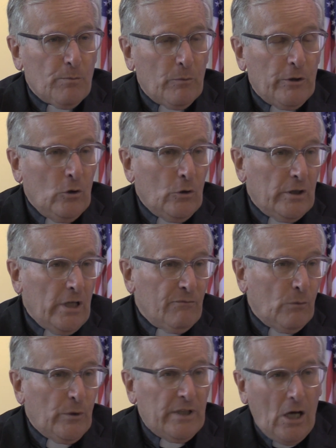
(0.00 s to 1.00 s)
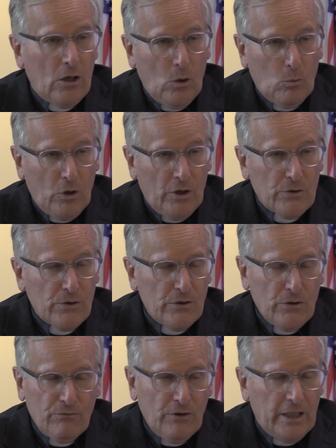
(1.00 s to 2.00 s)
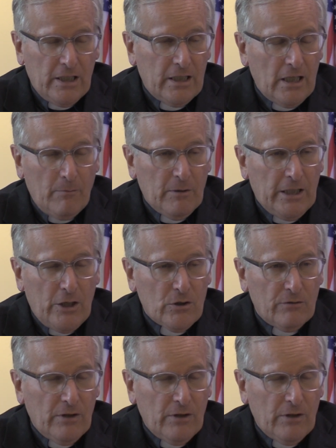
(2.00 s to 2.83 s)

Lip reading: but we don't go to heaven without our works. It's a funny combination.